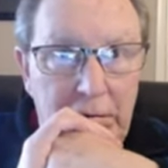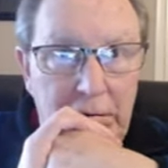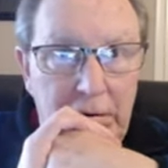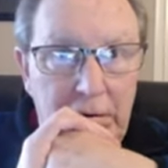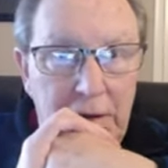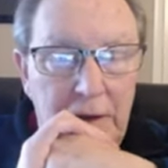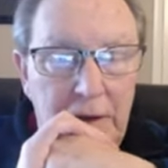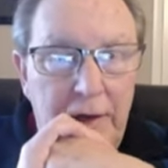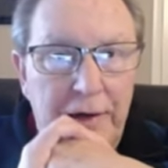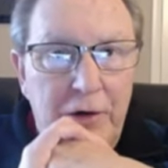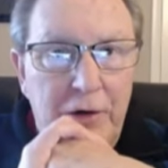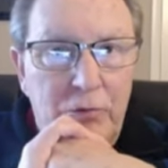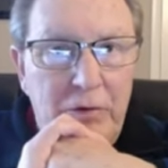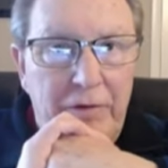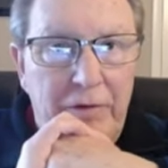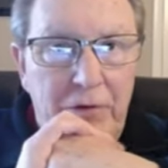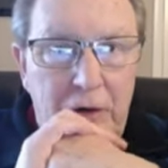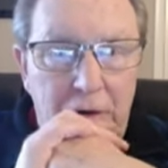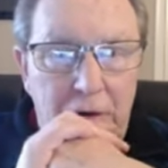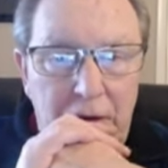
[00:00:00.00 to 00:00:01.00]
like a
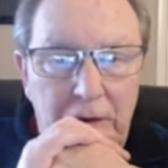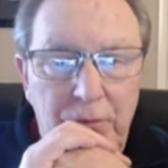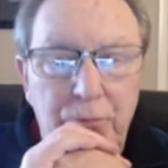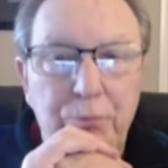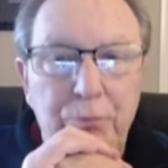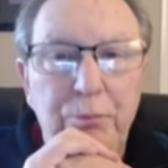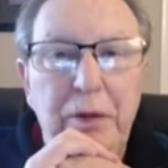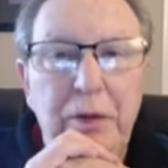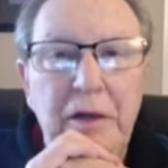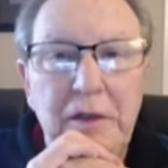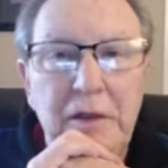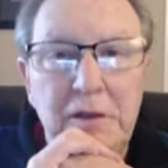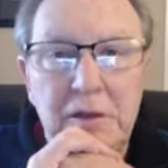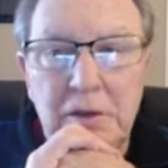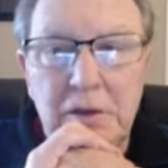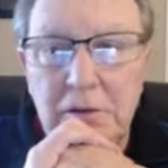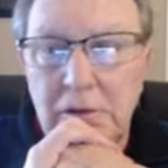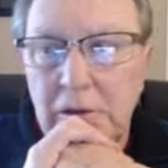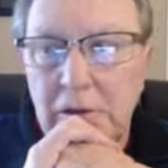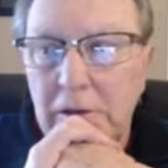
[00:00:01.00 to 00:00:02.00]
river and peace.
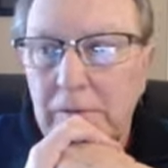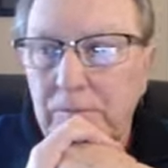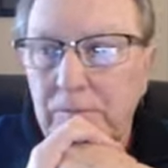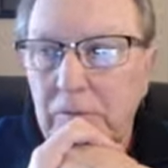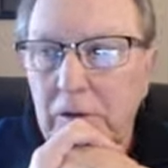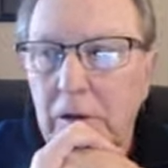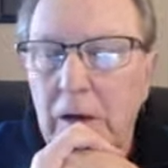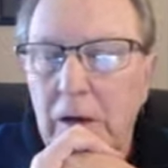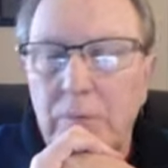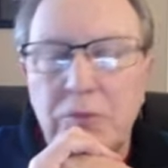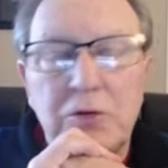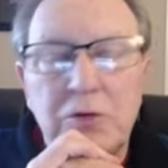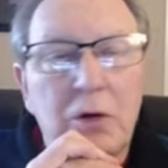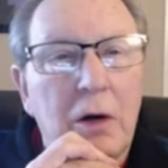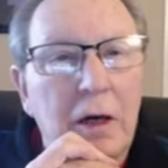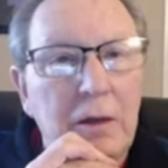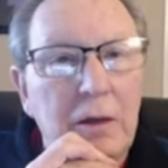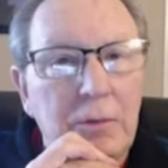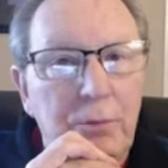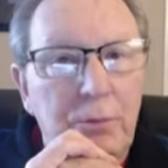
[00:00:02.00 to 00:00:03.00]
I'm
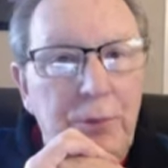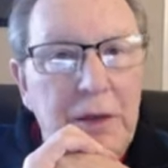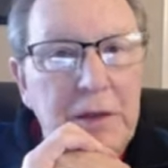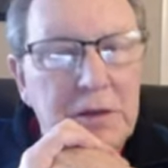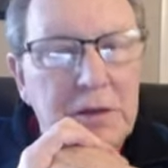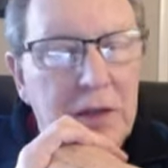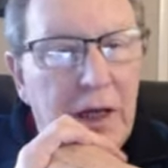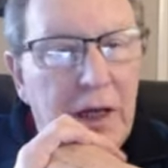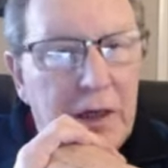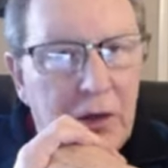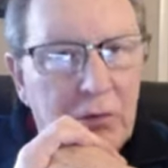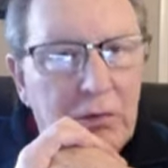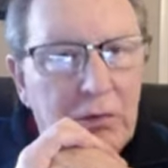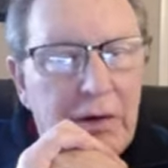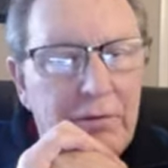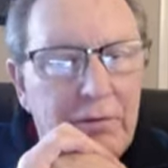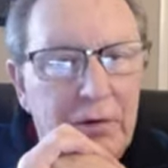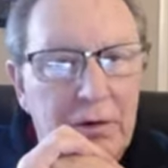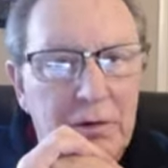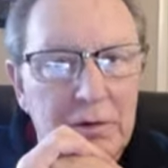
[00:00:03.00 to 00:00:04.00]
sorry, peace like a
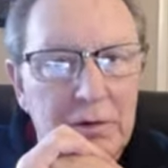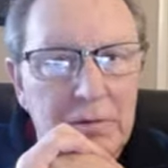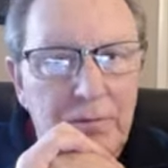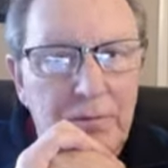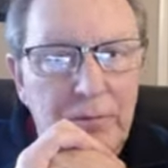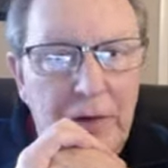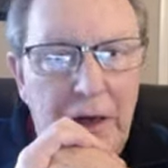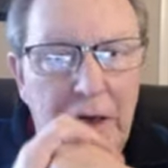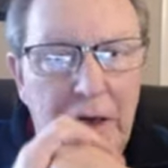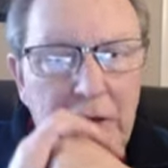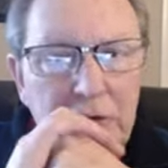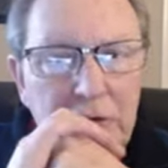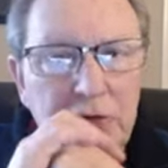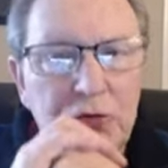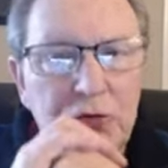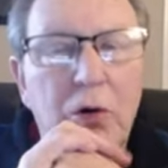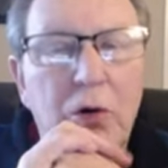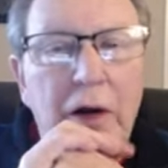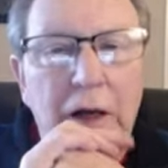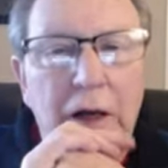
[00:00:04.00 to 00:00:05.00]
river and
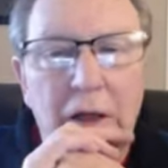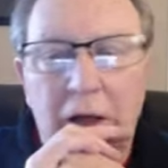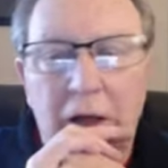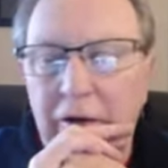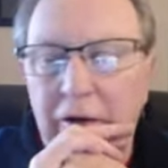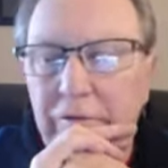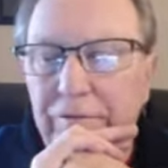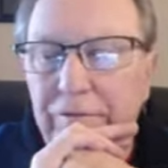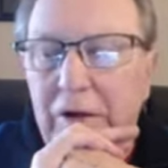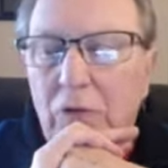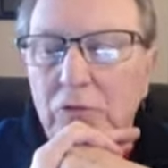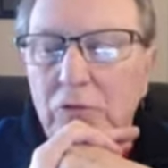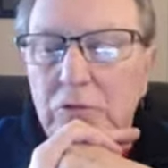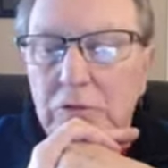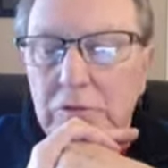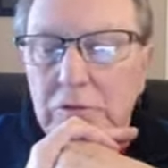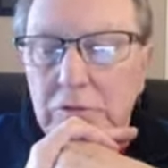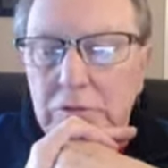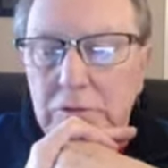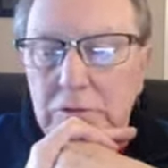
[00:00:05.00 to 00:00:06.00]
joy like a
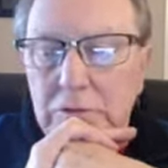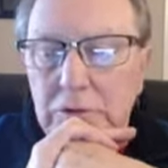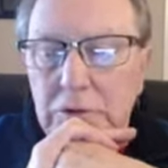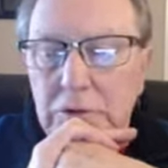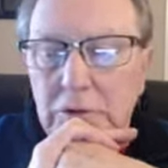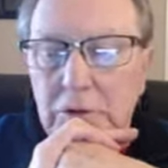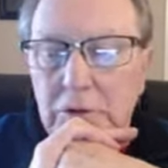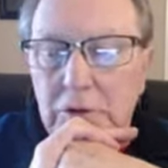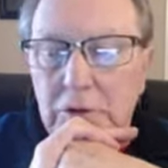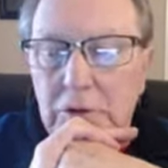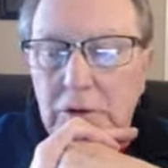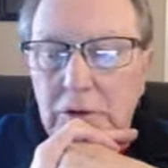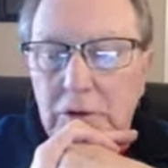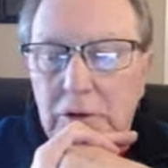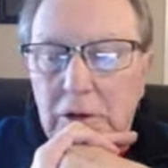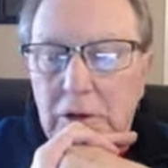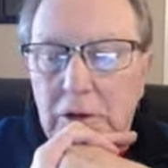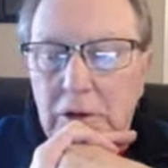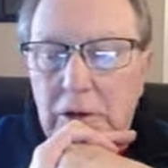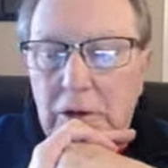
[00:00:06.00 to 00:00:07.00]
fountain.
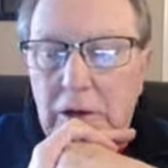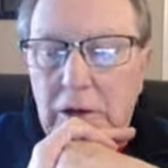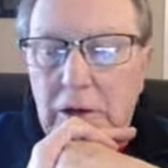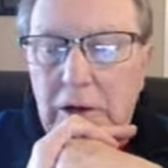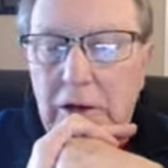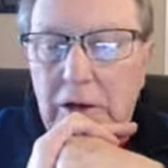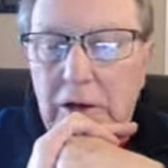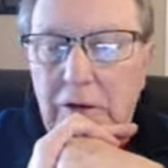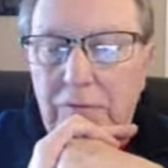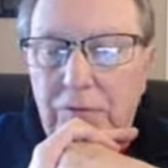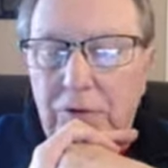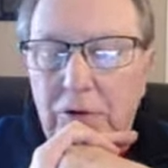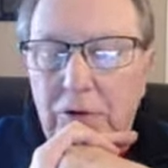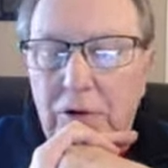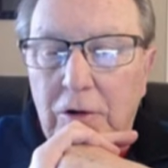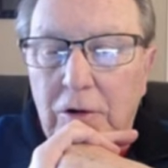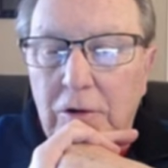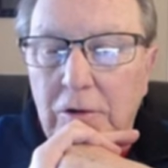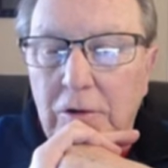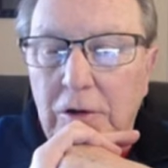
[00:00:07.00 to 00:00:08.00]
Uh, if
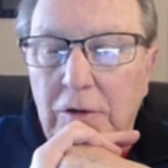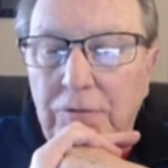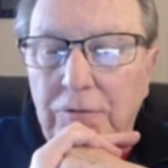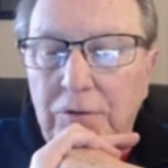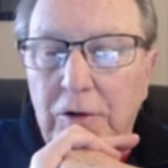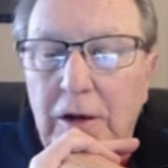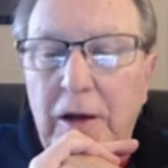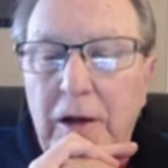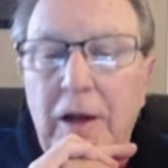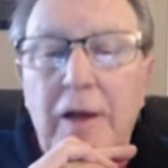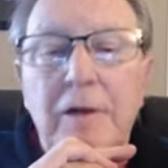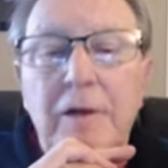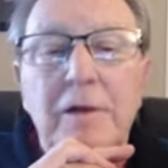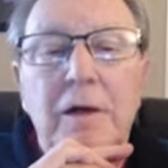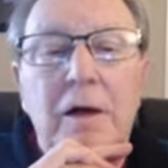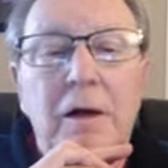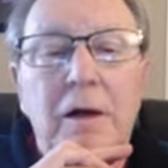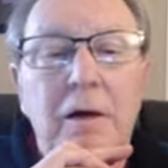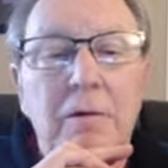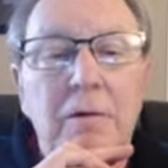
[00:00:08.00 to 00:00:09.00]
you're if you can't
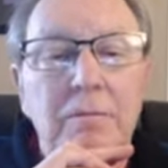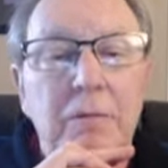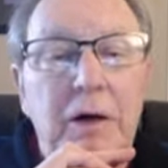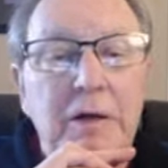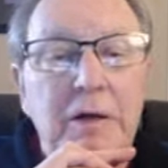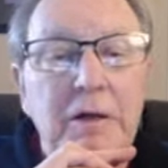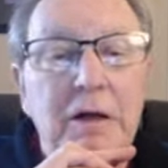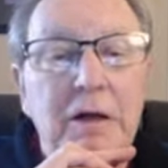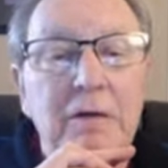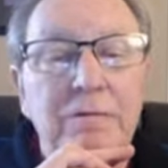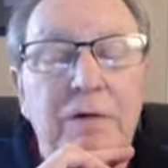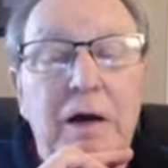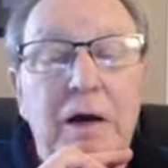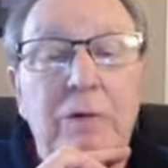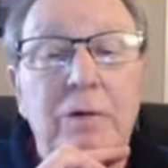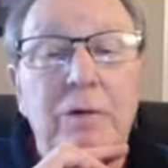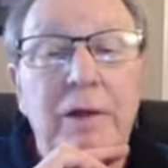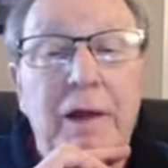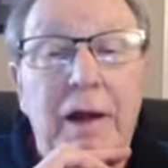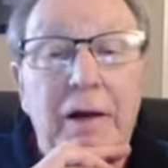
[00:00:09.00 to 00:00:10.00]
uh, identify
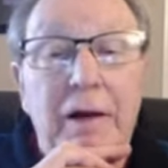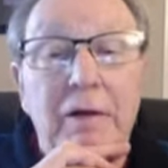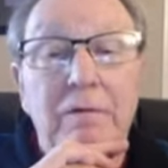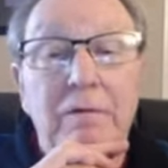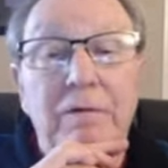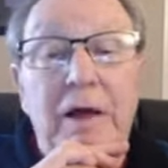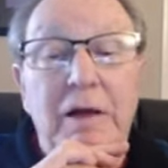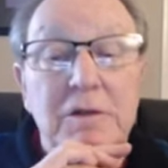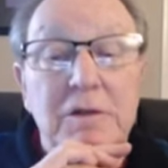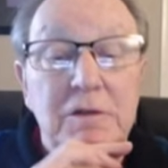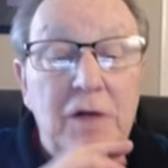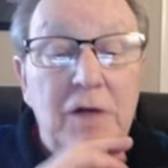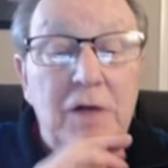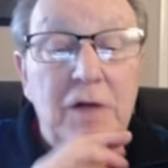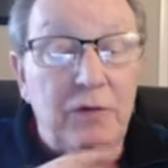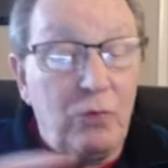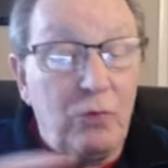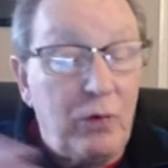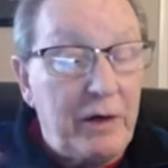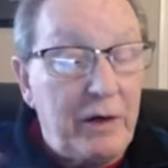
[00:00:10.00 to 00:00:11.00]
with that, if that's not
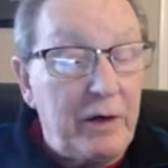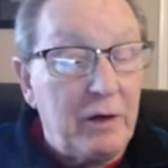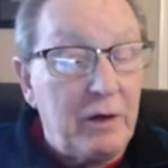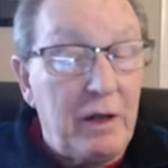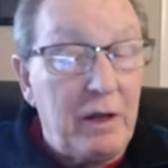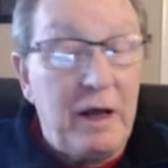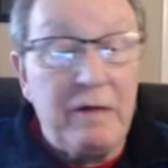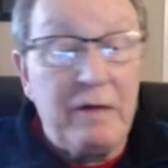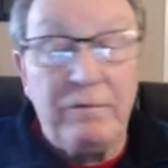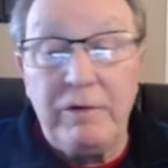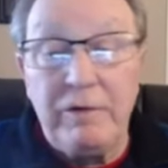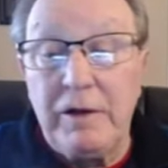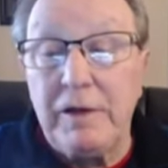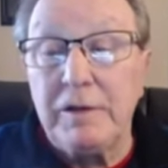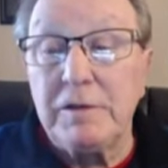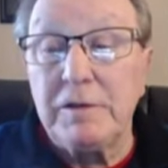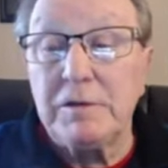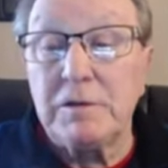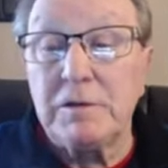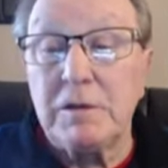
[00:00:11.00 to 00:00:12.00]
the way your life
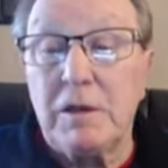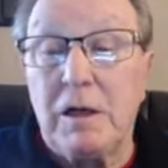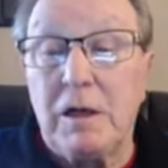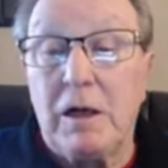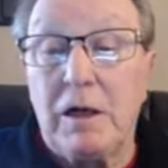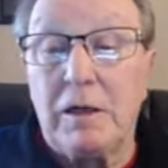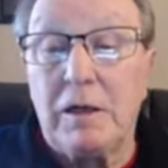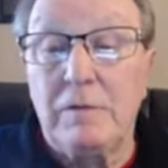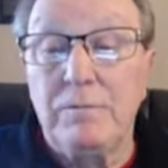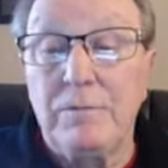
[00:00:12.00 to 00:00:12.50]
is, uh,